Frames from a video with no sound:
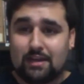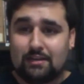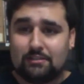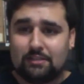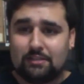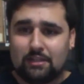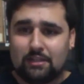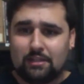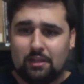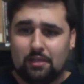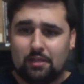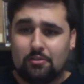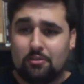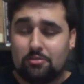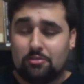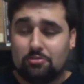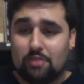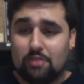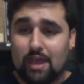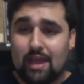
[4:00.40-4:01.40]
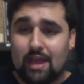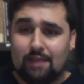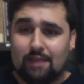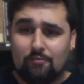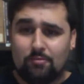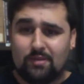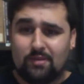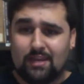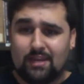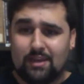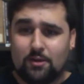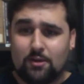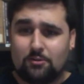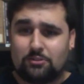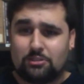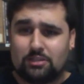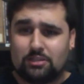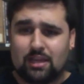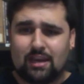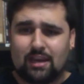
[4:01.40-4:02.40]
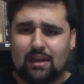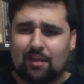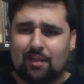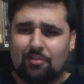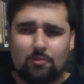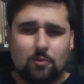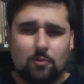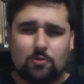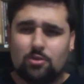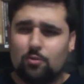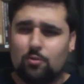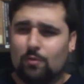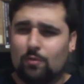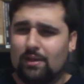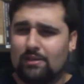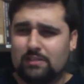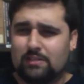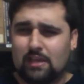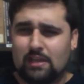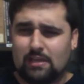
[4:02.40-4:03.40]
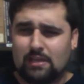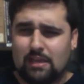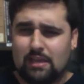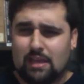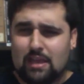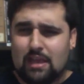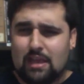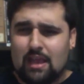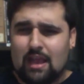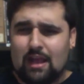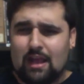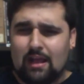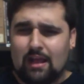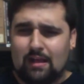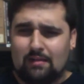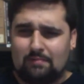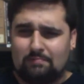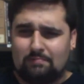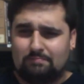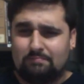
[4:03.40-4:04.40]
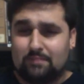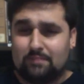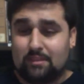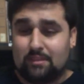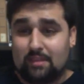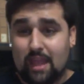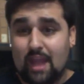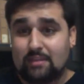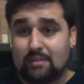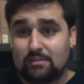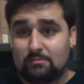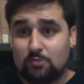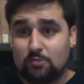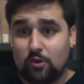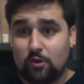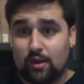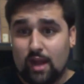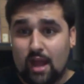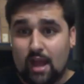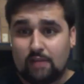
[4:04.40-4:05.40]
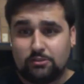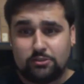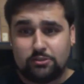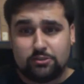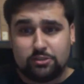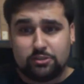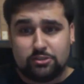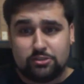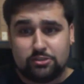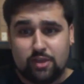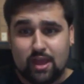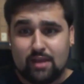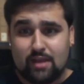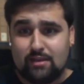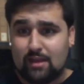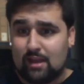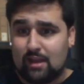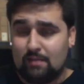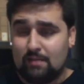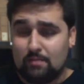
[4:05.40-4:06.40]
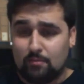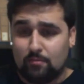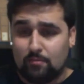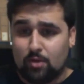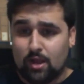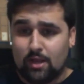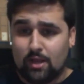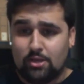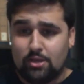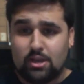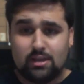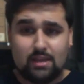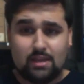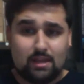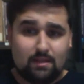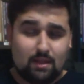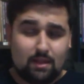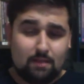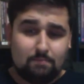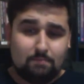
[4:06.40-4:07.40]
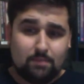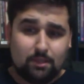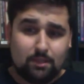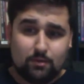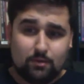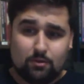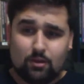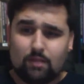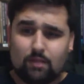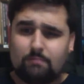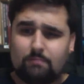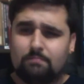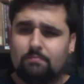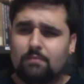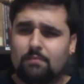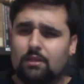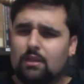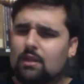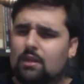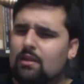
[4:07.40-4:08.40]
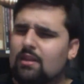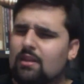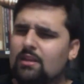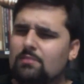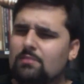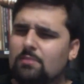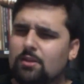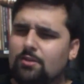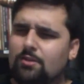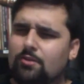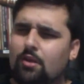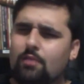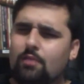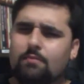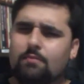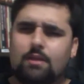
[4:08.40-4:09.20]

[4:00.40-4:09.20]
and other than that, everybody else just kind of got thrown to the wayside. They had some great actors, because you had Danny McBride, you had Billy Crudup. I think it's Billy Crudup.